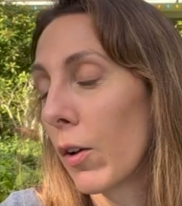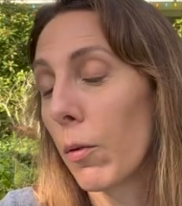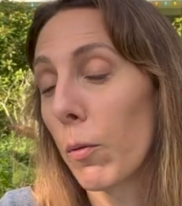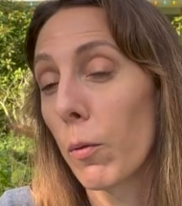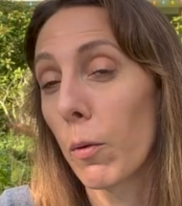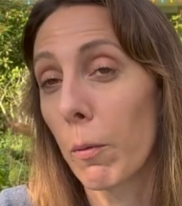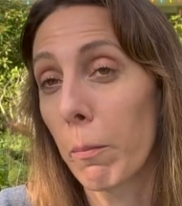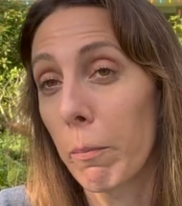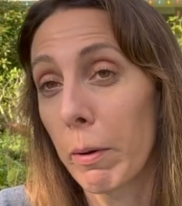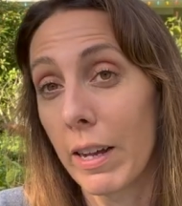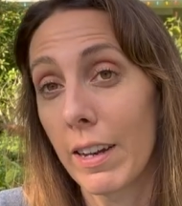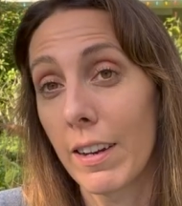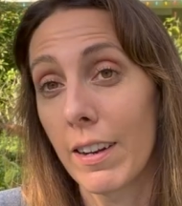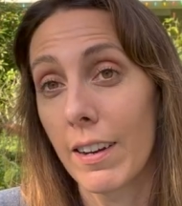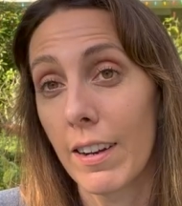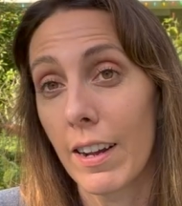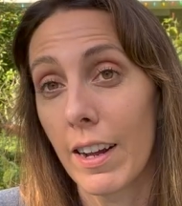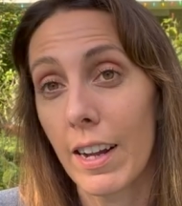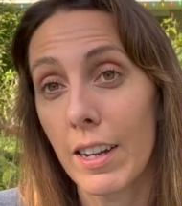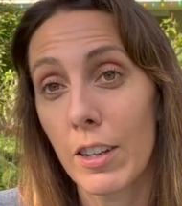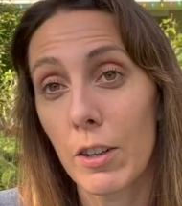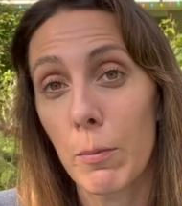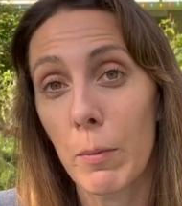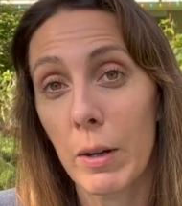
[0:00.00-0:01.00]
where Ben and
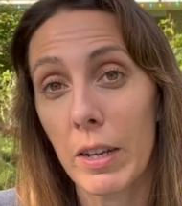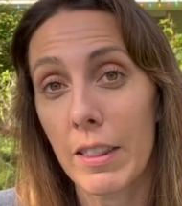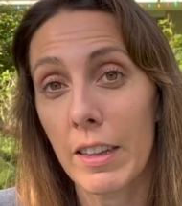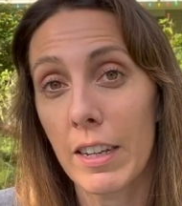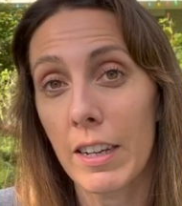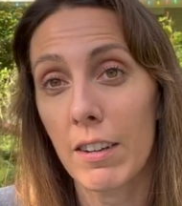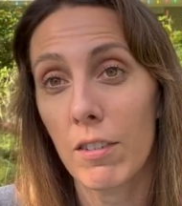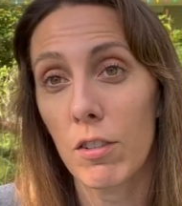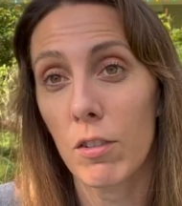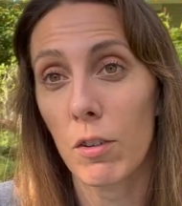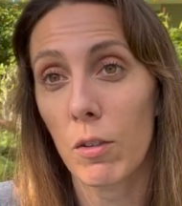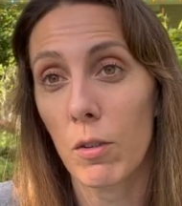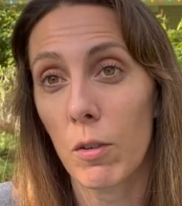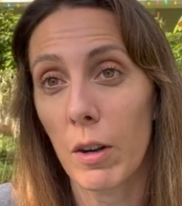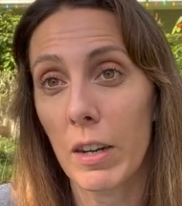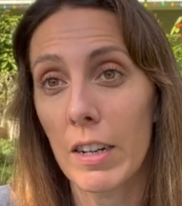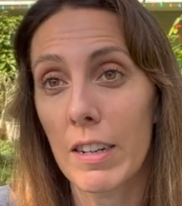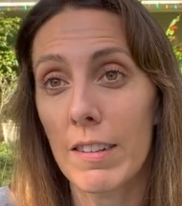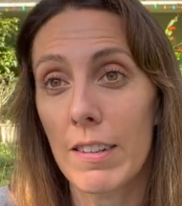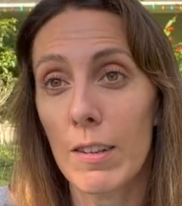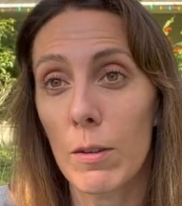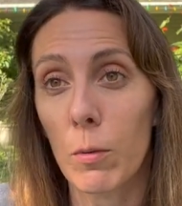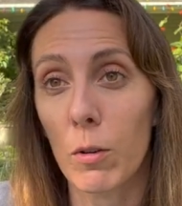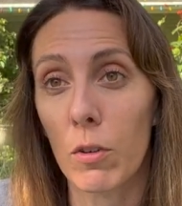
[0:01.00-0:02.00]
I, you might think us
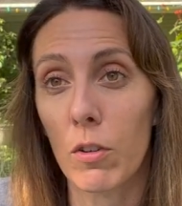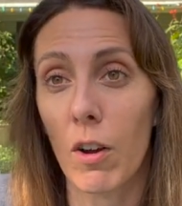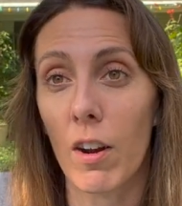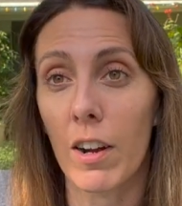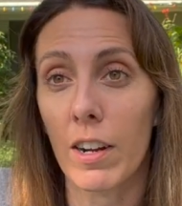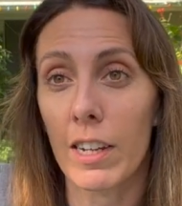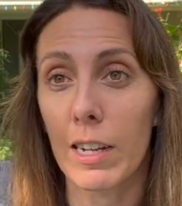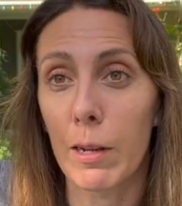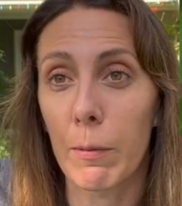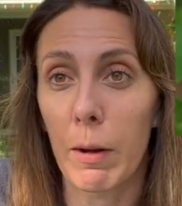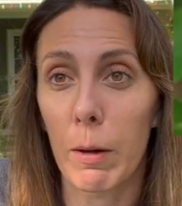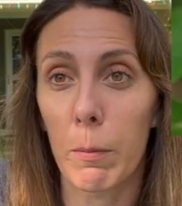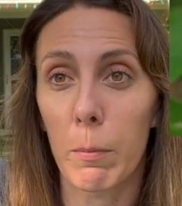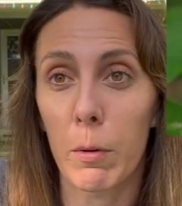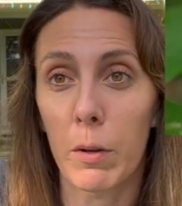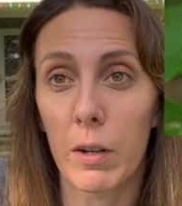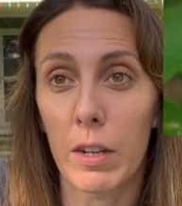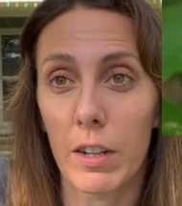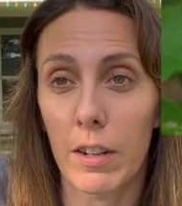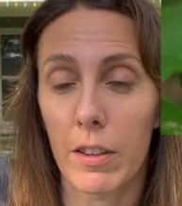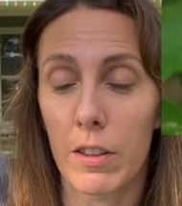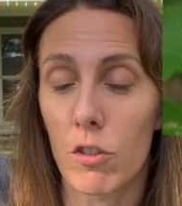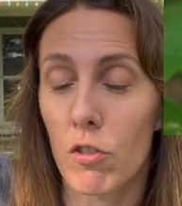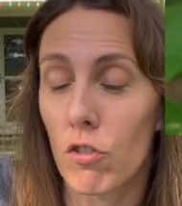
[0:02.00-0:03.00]
crazy, we're talking about
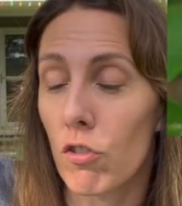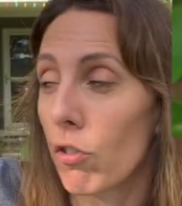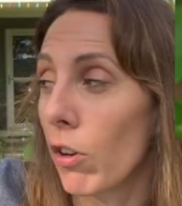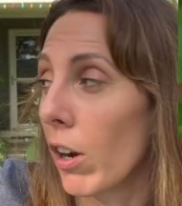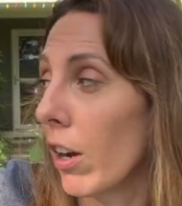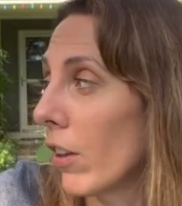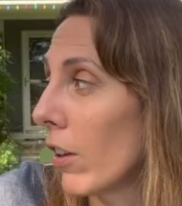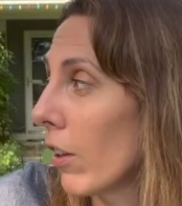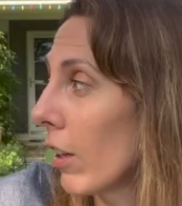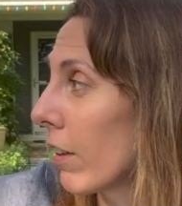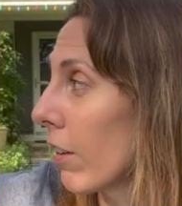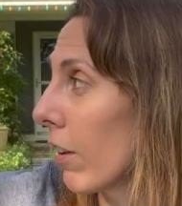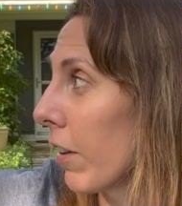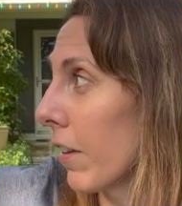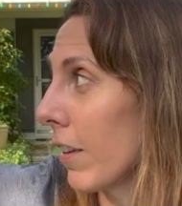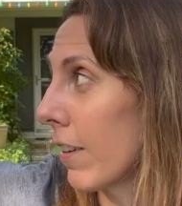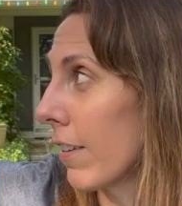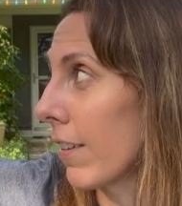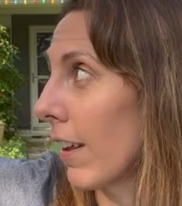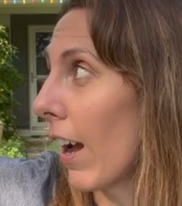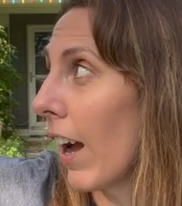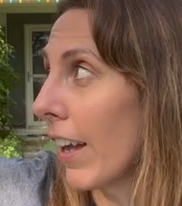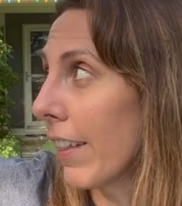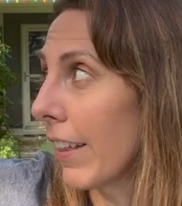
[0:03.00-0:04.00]
putting on this trellis on the
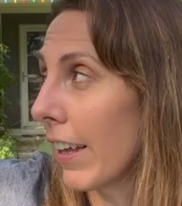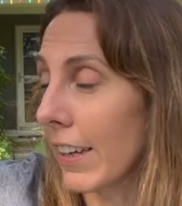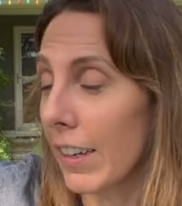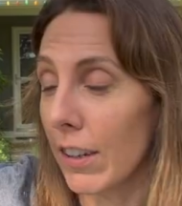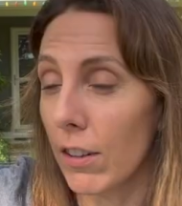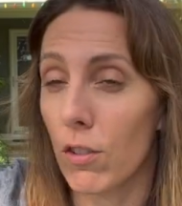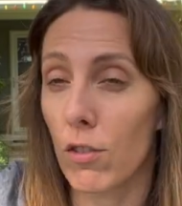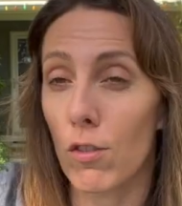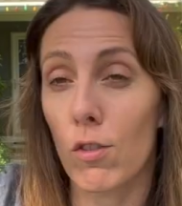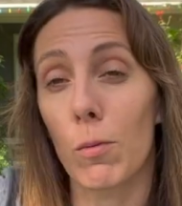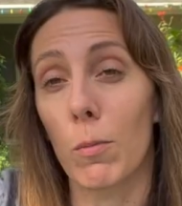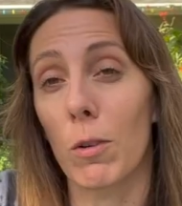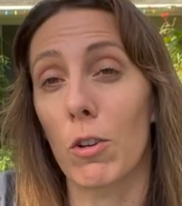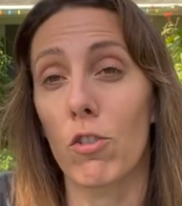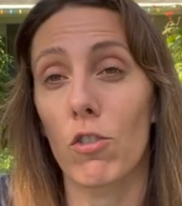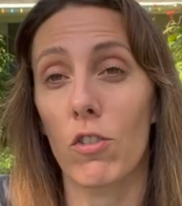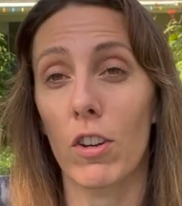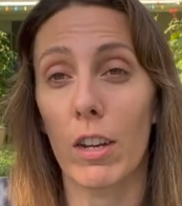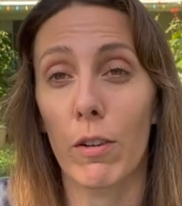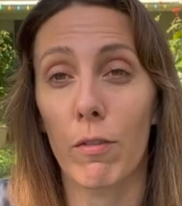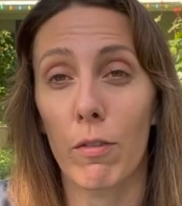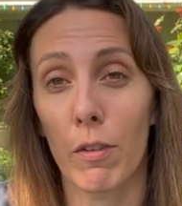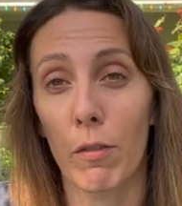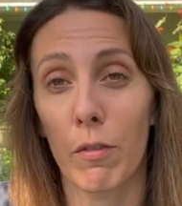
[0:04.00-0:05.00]
side that gets too much
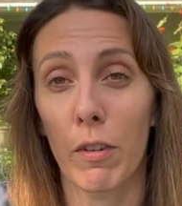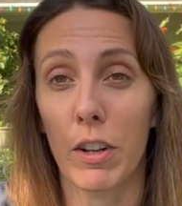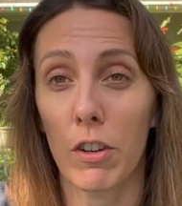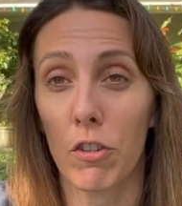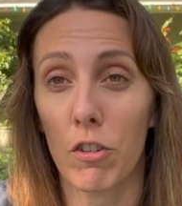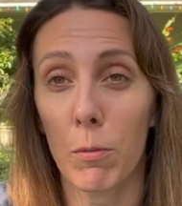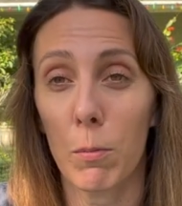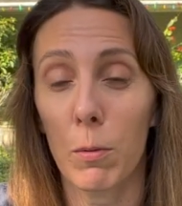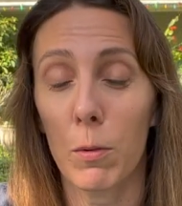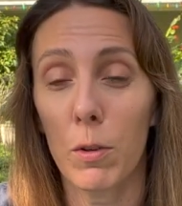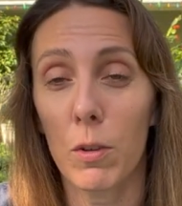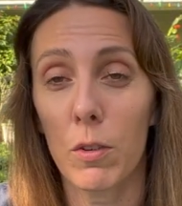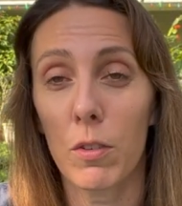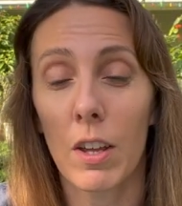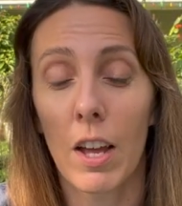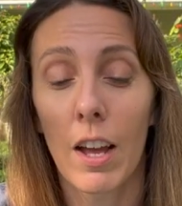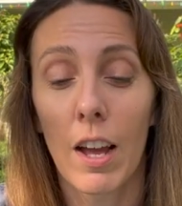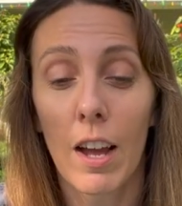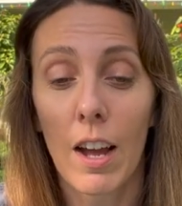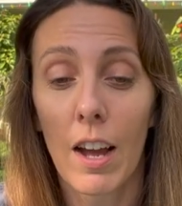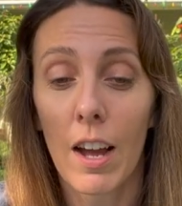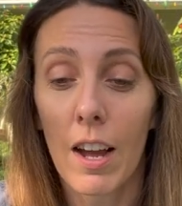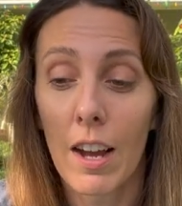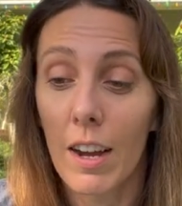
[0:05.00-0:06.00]
shade for vegetables
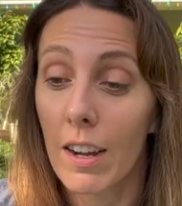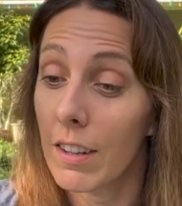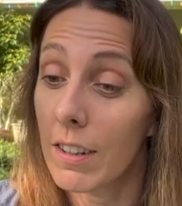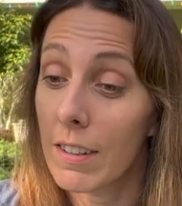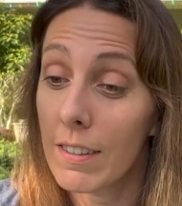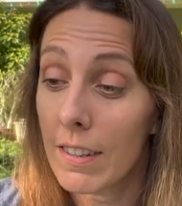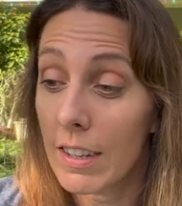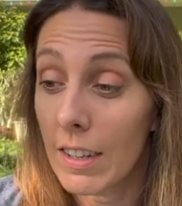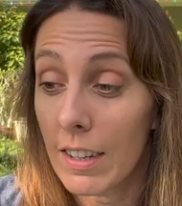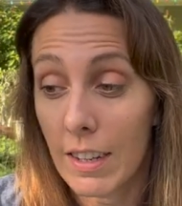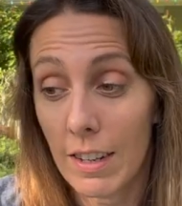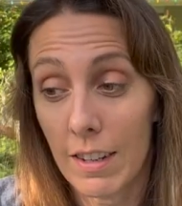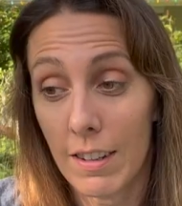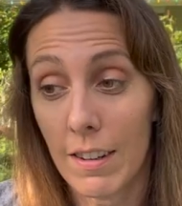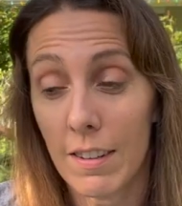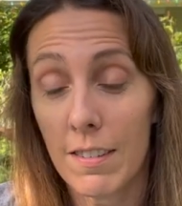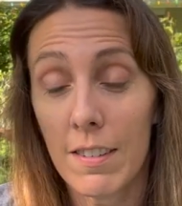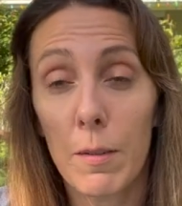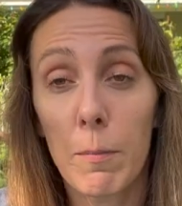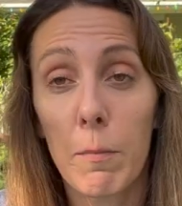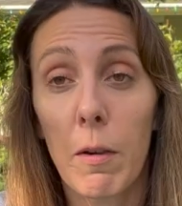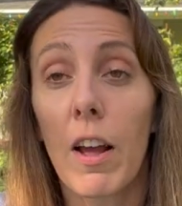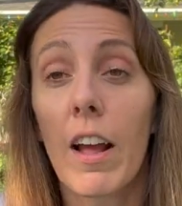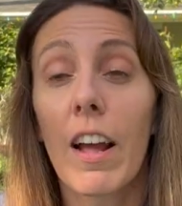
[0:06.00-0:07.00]
because it
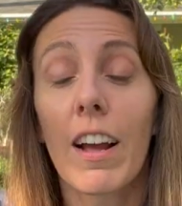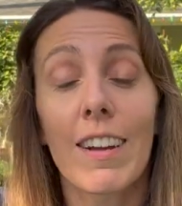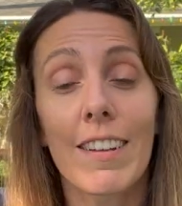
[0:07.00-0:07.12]
doesn't,